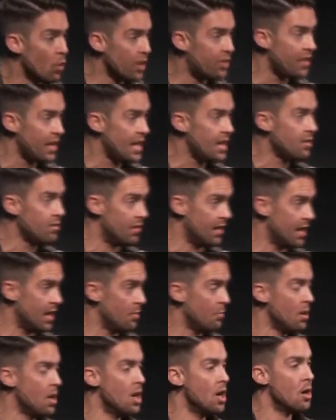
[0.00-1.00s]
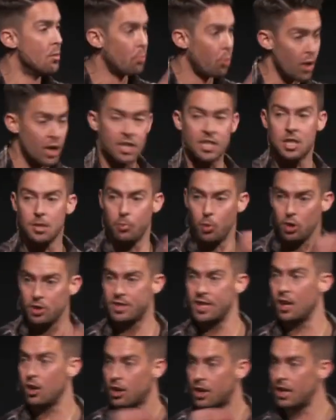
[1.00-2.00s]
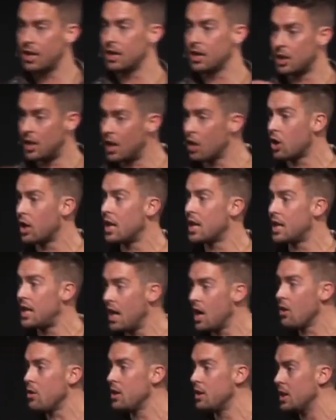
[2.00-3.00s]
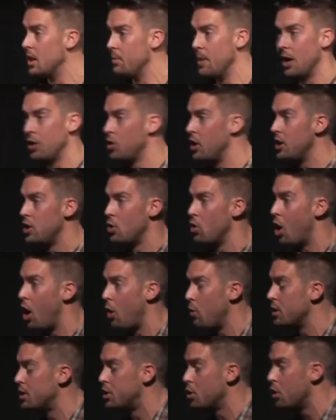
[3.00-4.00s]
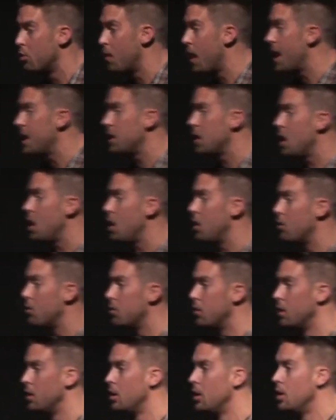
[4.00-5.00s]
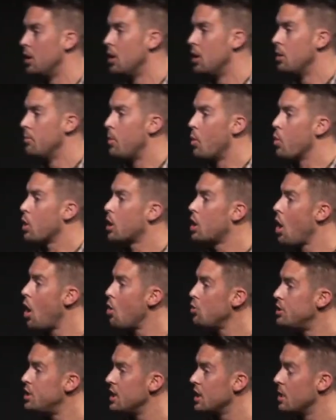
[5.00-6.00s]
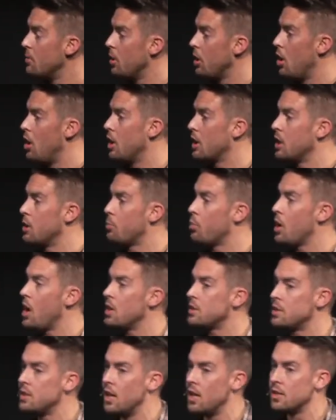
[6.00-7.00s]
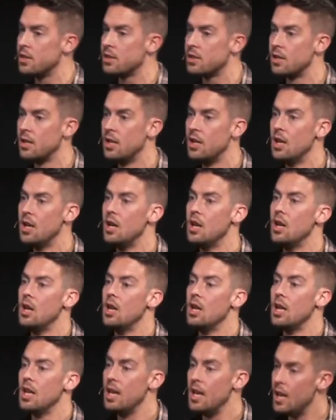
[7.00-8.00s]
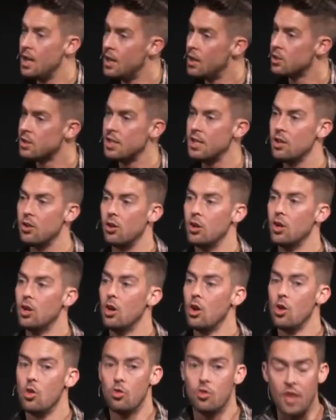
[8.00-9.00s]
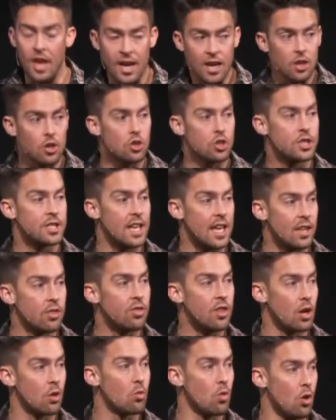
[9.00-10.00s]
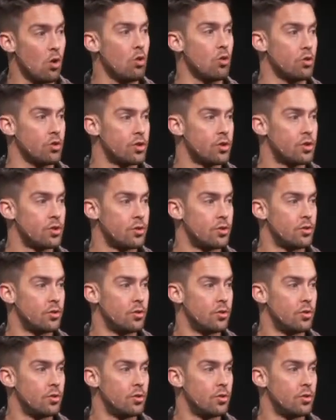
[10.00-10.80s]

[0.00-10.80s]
within them principles that are, that are going to carry them. Now, do they do, always do it right? No. But we're coaching them along in the process. and, and here's the deal they understand their roles